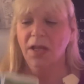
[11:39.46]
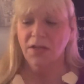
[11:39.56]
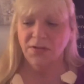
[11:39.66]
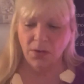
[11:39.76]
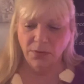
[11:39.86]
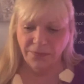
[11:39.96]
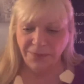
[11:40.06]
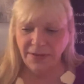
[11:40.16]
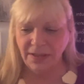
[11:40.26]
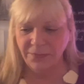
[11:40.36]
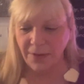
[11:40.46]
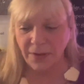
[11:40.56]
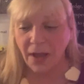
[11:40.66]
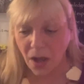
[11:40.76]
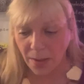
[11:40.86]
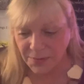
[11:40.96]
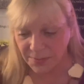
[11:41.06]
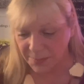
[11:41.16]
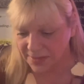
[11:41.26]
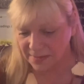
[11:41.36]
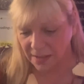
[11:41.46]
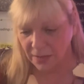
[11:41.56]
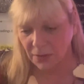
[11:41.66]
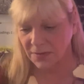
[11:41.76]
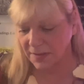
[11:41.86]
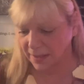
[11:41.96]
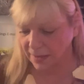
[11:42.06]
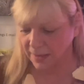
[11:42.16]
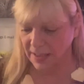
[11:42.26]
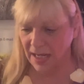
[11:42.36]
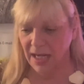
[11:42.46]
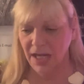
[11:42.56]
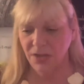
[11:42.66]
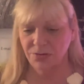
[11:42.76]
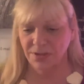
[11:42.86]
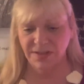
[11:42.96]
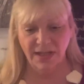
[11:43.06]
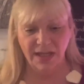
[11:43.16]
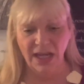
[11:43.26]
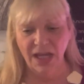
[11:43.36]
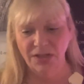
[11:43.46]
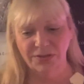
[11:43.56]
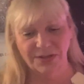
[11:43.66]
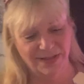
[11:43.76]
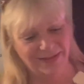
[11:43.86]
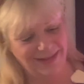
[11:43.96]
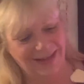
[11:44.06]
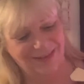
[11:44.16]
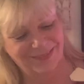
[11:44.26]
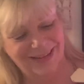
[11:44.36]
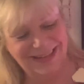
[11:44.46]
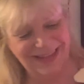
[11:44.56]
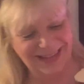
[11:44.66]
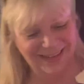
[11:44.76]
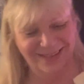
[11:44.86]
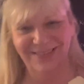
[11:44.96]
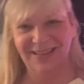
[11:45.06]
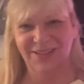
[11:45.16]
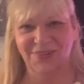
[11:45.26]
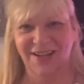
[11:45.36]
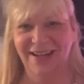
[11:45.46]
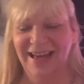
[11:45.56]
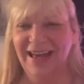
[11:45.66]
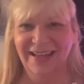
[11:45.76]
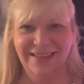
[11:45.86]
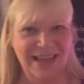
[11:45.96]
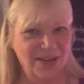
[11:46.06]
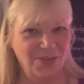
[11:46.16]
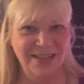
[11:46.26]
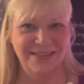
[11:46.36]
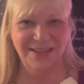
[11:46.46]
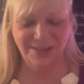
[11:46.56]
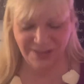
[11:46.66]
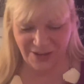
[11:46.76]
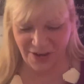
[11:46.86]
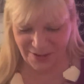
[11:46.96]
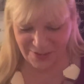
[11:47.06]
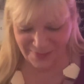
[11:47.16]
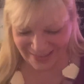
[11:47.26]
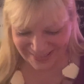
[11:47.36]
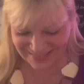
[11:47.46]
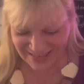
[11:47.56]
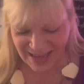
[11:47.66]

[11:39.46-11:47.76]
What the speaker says: So you're feeling very optimistic. It looks like an interesting, interesting reading here, Libra. Can't wait to hear the comments.